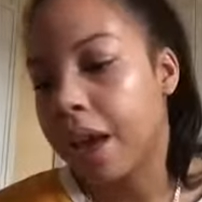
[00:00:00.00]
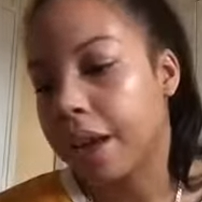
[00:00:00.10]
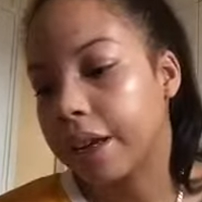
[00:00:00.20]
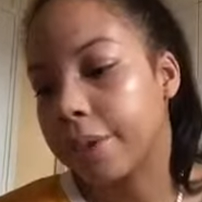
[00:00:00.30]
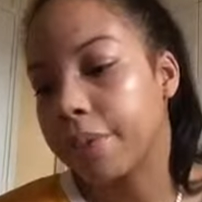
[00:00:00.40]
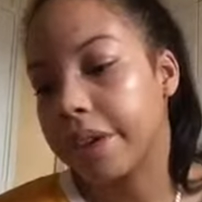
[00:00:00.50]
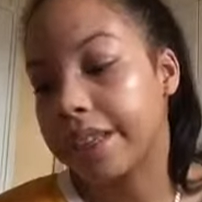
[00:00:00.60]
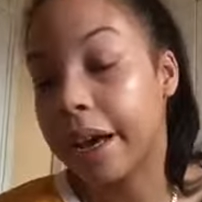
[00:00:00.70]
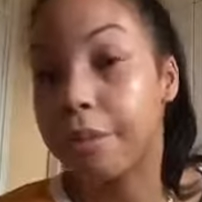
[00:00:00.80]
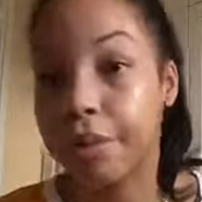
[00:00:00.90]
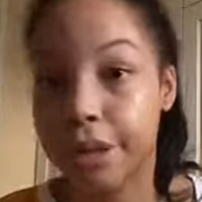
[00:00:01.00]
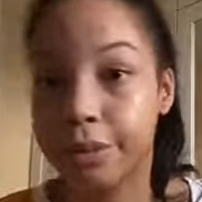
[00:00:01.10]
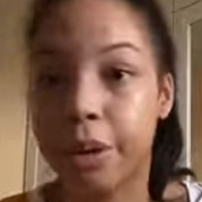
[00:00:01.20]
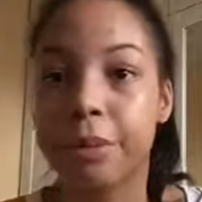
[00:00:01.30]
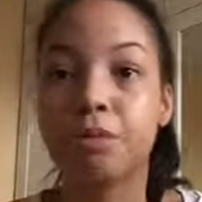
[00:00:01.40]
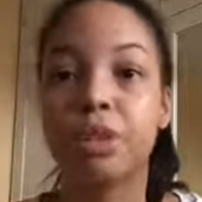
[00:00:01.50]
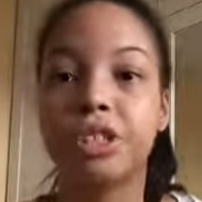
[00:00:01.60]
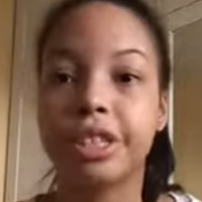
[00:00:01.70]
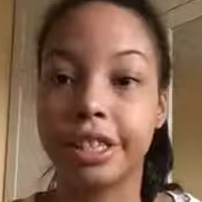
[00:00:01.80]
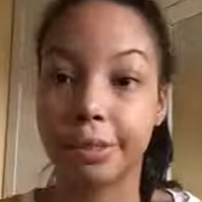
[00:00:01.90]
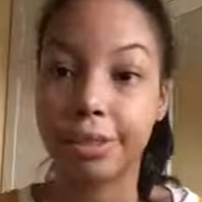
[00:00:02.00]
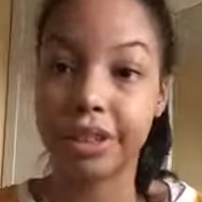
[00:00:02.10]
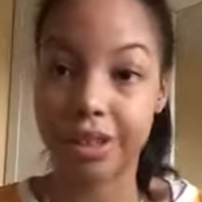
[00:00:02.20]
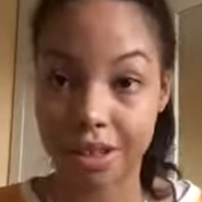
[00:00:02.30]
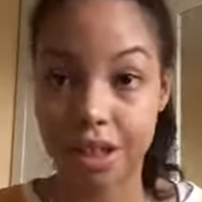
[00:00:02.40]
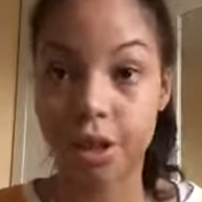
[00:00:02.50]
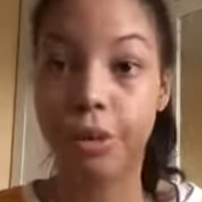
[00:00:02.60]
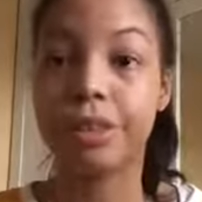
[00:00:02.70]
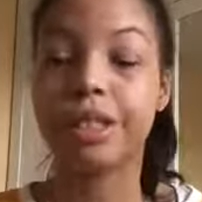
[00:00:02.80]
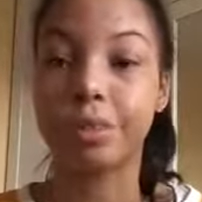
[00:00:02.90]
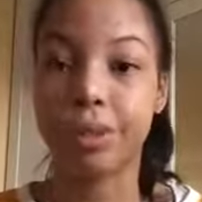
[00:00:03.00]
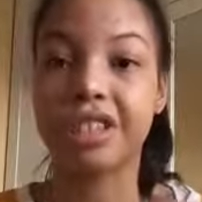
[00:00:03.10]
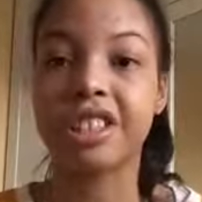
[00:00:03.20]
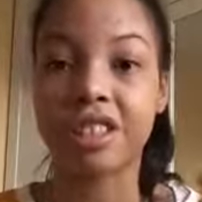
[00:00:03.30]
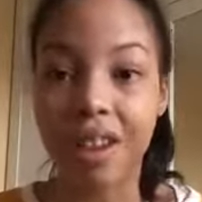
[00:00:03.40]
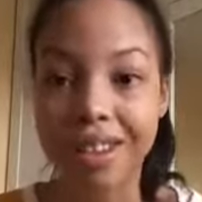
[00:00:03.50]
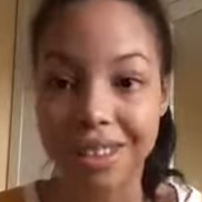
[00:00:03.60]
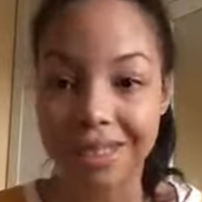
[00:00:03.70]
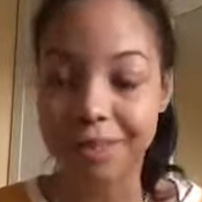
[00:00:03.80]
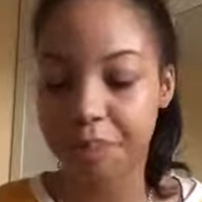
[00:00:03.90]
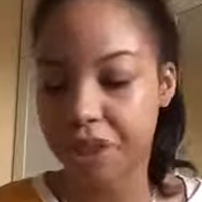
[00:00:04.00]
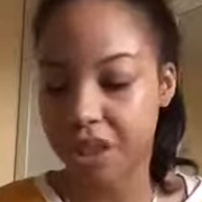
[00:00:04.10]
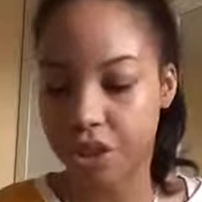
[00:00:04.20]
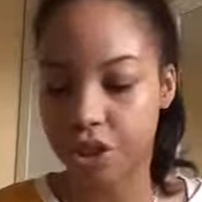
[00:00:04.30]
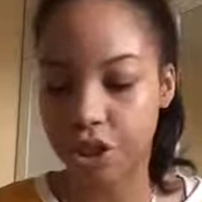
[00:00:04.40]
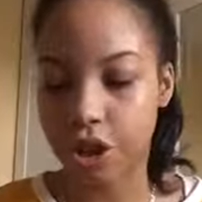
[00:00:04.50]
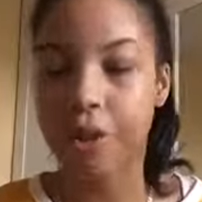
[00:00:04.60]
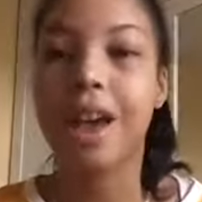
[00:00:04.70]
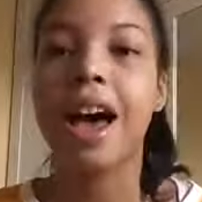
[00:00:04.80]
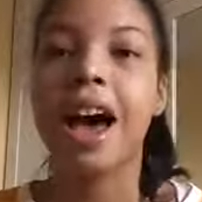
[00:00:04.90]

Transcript: And he plays Ambrose Spellman, which is Sabrina's, who is Sabrina's cousin in the show.